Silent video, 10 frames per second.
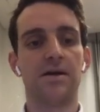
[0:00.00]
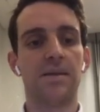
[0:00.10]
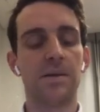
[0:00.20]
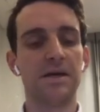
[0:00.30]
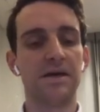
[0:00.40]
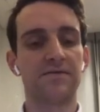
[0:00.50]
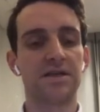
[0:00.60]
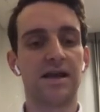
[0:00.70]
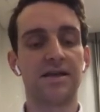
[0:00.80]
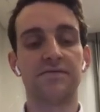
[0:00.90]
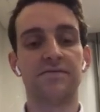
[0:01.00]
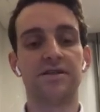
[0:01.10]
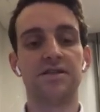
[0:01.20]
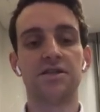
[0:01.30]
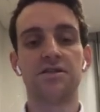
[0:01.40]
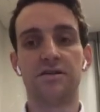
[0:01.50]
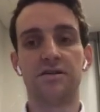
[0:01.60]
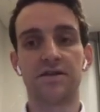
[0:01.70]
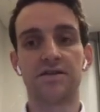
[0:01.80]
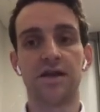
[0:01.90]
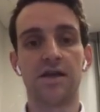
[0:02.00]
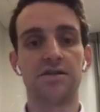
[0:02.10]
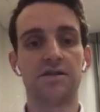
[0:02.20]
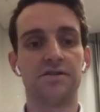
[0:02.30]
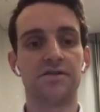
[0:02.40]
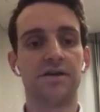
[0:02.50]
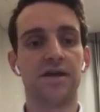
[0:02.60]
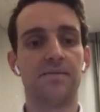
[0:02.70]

And then we have selective additional investigations